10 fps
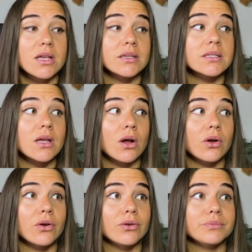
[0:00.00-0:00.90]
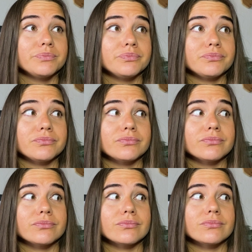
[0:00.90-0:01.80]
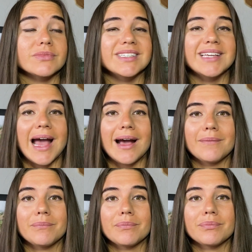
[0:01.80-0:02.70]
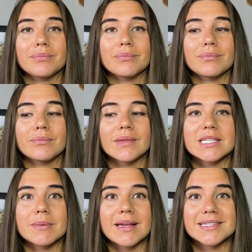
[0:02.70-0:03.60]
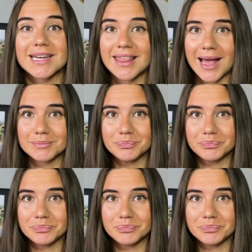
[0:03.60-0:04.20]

So yeah, that's my answer to that.